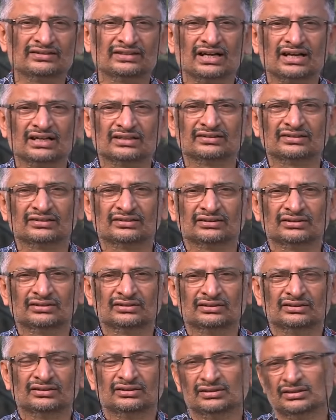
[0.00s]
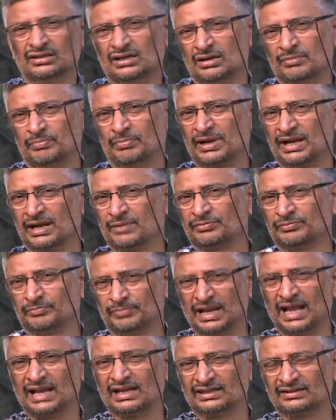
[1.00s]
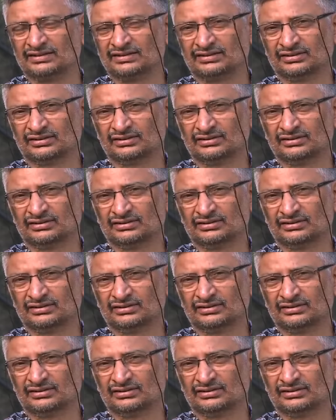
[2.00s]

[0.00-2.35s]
stars, perhaps planets,